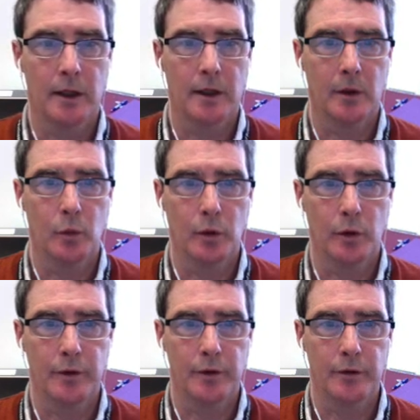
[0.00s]
We want
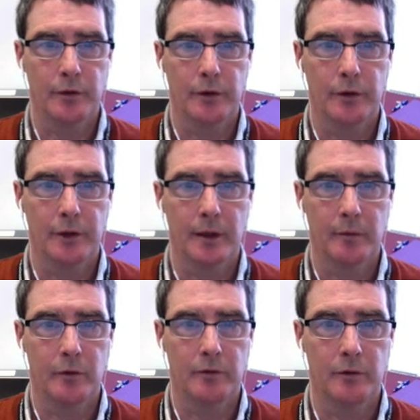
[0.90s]
the user to type the
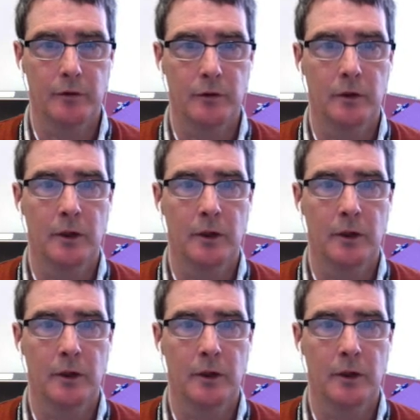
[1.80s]
full